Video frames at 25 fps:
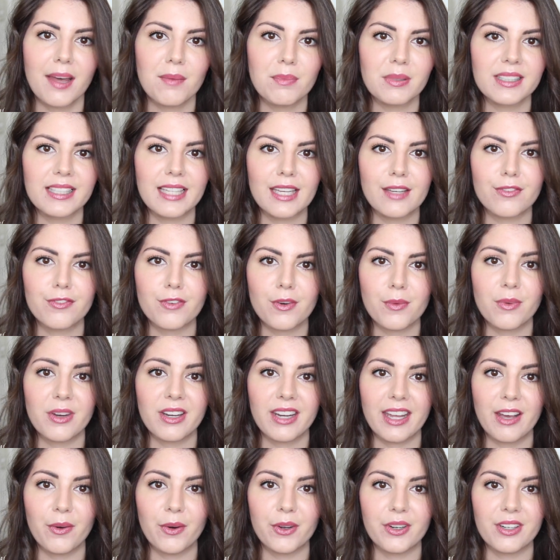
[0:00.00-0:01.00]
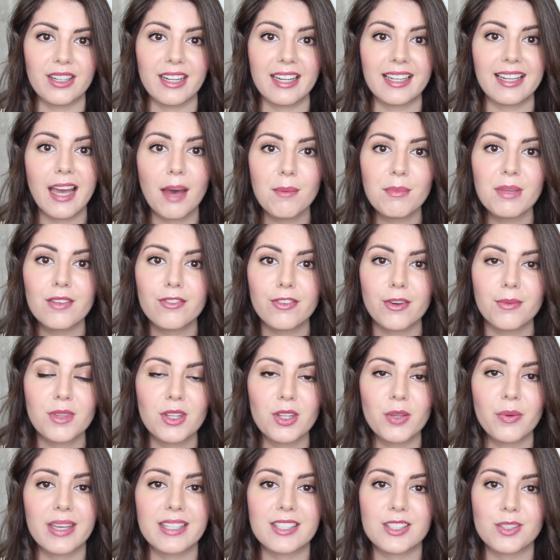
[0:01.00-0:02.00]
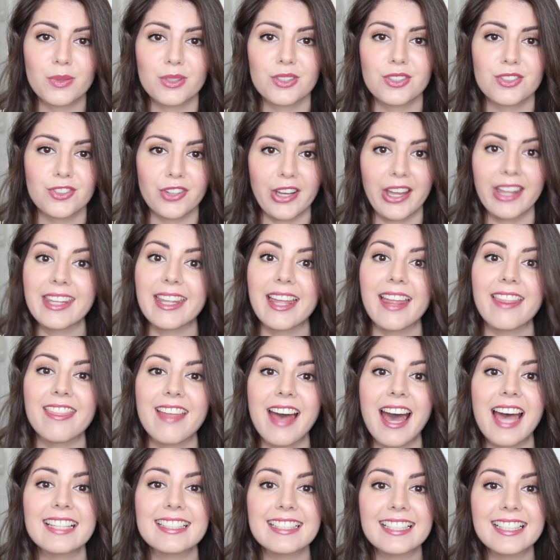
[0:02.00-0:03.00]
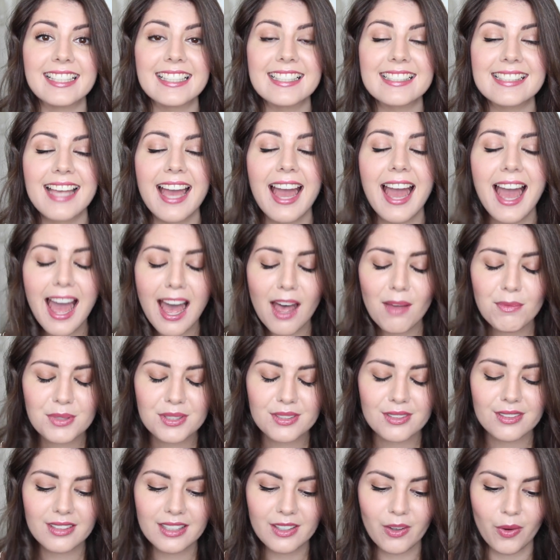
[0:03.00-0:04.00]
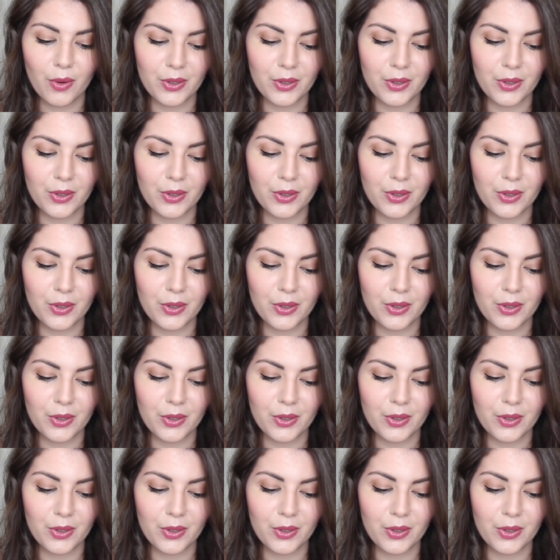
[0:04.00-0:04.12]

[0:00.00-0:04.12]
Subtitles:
I believe, from when I ordered it, coming from the US to Australia. That is absolutely